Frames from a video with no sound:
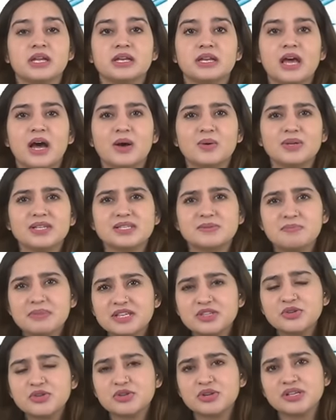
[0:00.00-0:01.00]
Now his
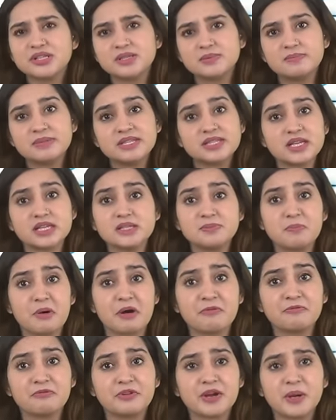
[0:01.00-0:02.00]
mistress, Mrs.
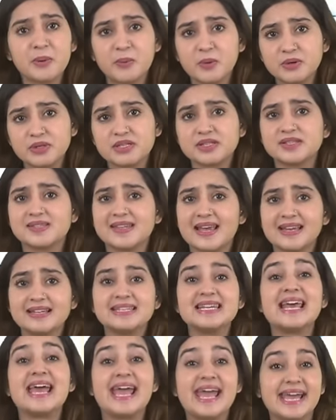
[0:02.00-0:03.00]
Pumphrey, would
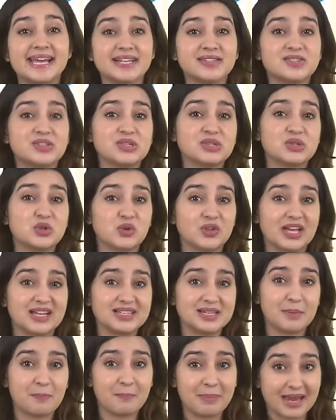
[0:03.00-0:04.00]
send eggs so
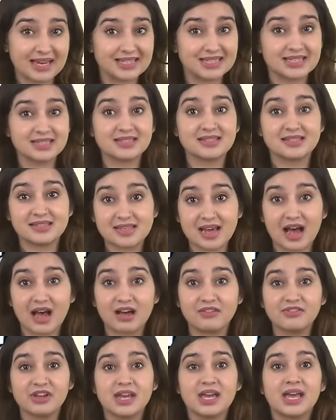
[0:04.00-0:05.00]
that her pet didn't
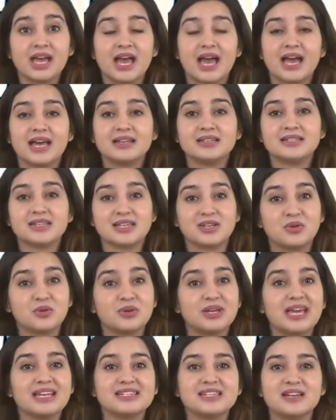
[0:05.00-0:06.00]
starve and, you
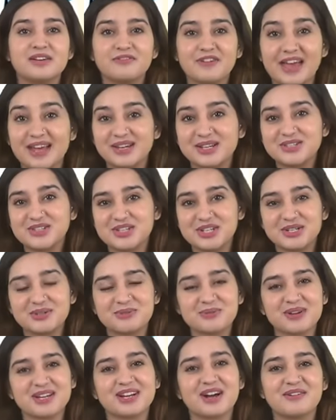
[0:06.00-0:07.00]
know, get enough energy to
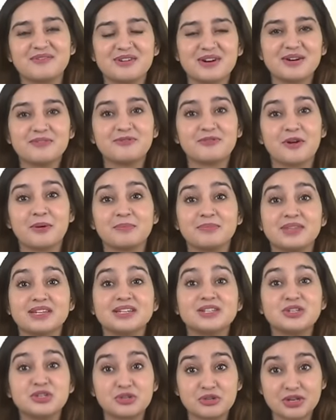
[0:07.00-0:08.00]
recover from
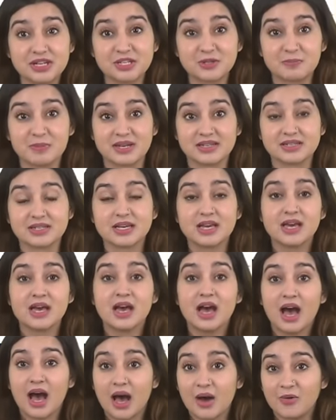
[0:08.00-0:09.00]
the treatment.
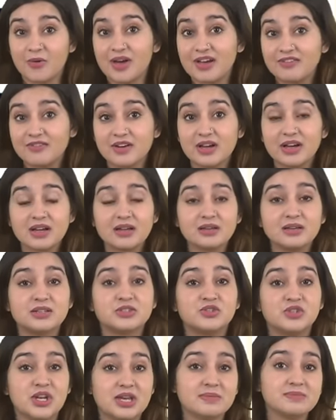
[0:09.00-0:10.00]
However,
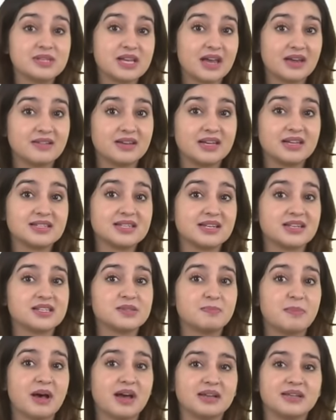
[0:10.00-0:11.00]
James Herriot and
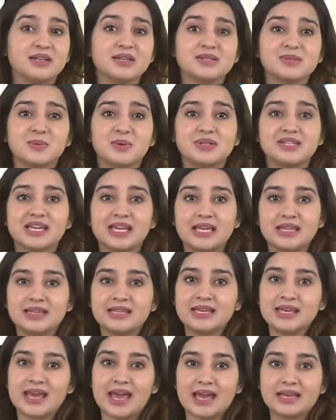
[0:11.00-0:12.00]
his partners would eat
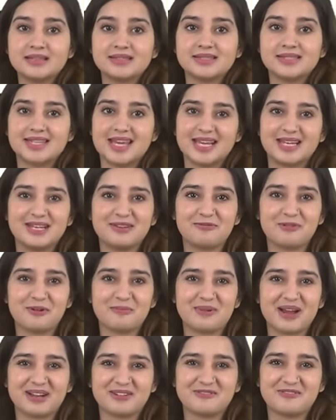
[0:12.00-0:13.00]
the eggs daily for
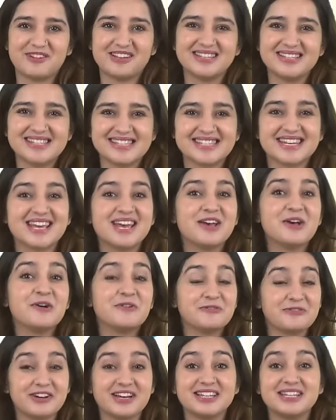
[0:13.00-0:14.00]
breakfast.
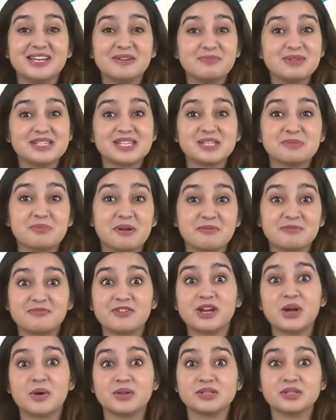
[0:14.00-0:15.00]
Further, Mrs.
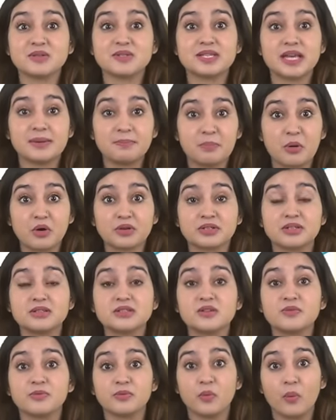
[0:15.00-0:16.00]
Pumphrey also sent
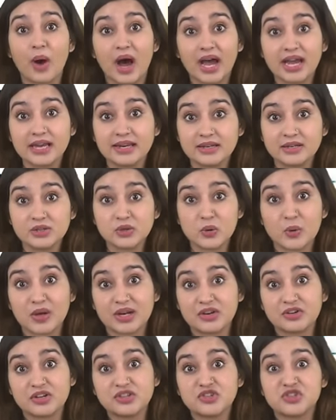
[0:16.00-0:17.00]
bottles of wine to
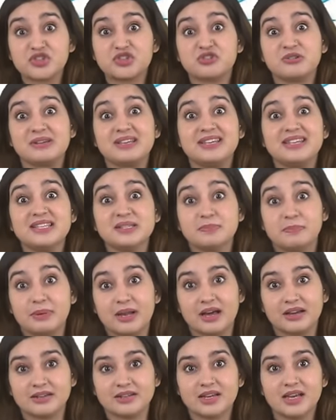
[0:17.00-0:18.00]
enrich Tricky's
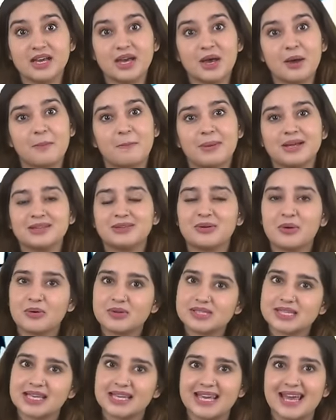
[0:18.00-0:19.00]
blood. But
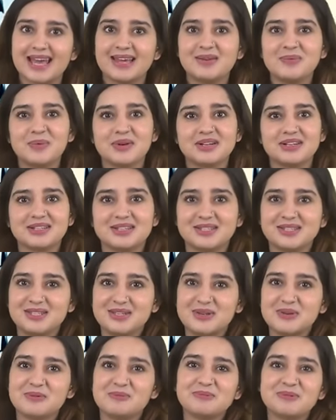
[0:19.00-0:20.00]
those again were
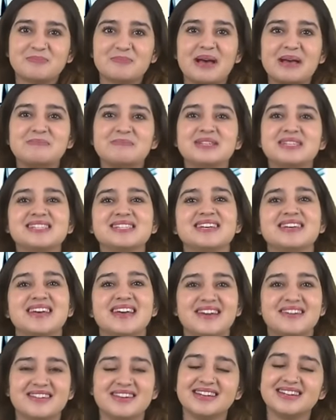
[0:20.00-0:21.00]
consumed by Mr.
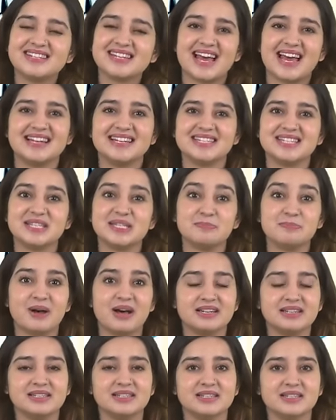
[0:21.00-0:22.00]
Herriot and his
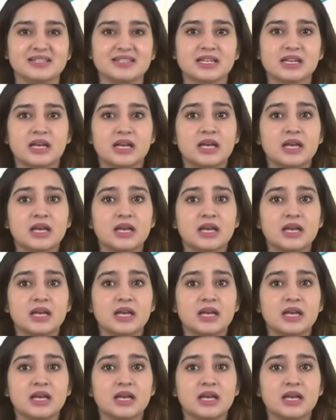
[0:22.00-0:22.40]
partners.